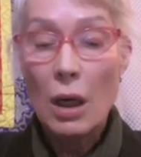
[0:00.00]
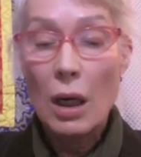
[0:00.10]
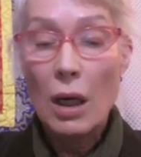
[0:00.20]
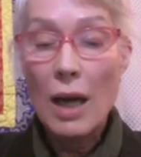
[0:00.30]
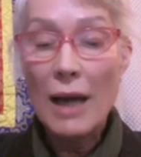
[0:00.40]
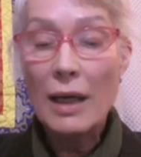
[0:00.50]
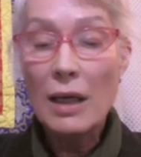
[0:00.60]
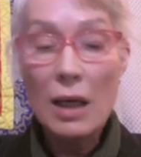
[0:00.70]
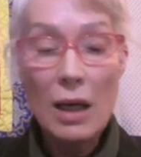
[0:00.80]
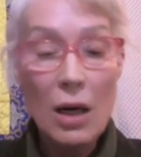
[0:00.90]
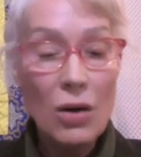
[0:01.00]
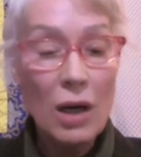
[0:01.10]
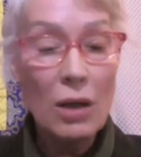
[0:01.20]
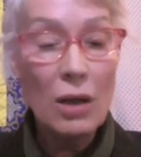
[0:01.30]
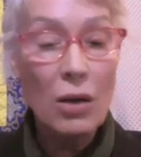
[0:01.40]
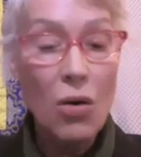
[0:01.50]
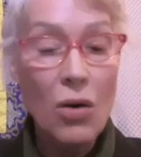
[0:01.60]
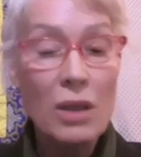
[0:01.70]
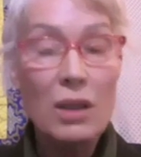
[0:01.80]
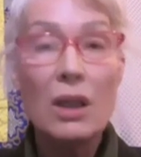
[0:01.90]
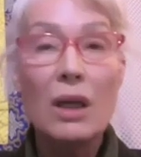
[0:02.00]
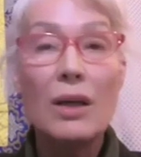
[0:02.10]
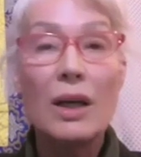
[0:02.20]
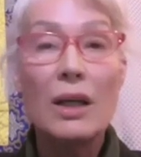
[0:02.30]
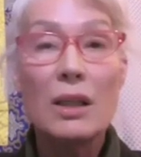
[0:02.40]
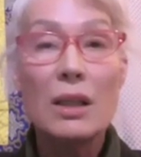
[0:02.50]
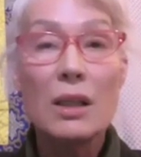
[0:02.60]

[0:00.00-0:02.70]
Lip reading: Like in Leonard Cohen's lyrics,